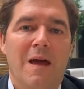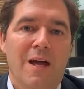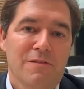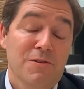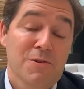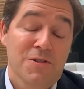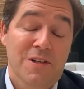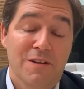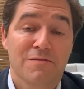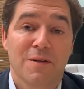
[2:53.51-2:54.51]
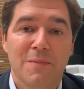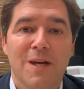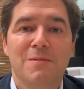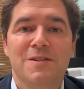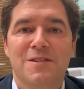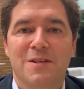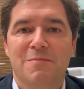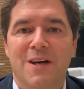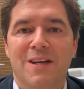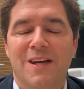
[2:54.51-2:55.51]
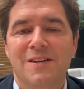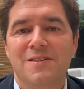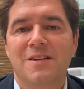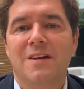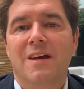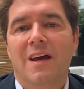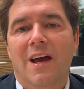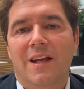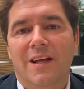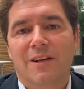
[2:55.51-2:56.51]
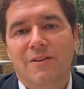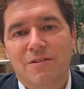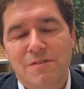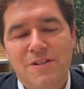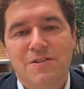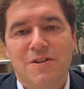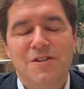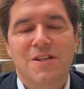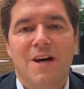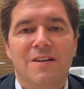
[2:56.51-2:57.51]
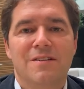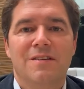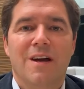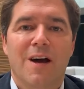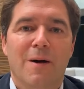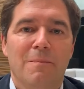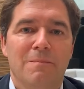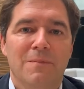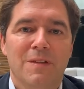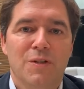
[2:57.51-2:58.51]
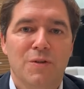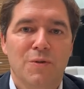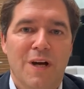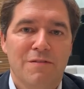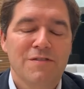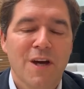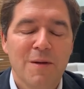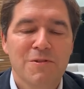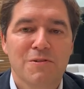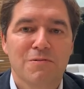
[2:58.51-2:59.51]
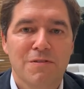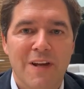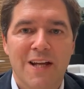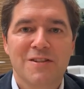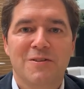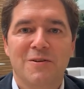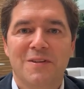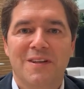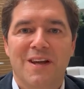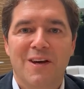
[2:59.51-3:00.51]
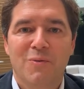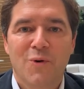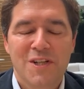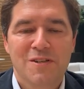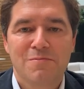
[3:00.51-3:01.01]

and of course delivering babies in my case. And then on the research side, you have time to reflect on what you're